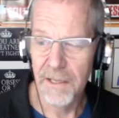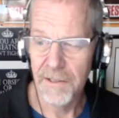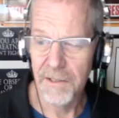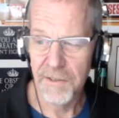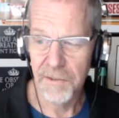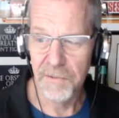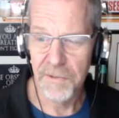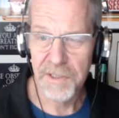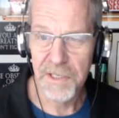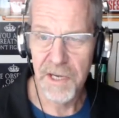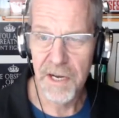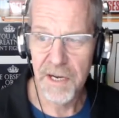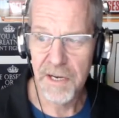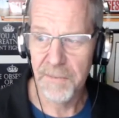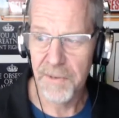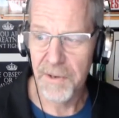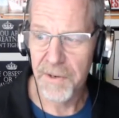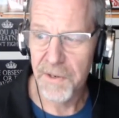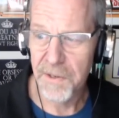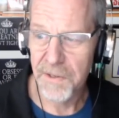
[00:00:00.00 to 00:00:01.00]
So we'll talk
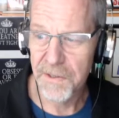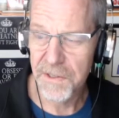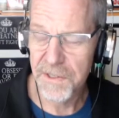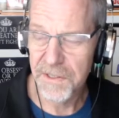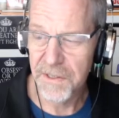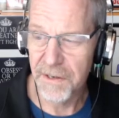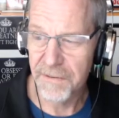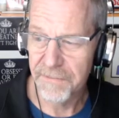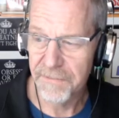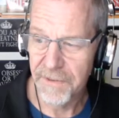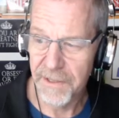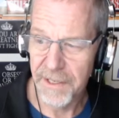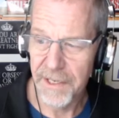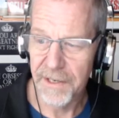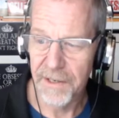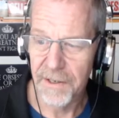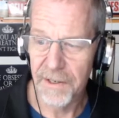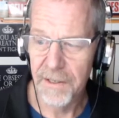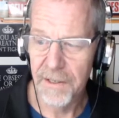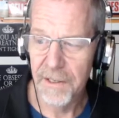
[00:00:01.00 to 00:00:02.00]
about her stuff
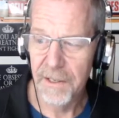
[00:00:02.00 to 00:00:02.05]
later.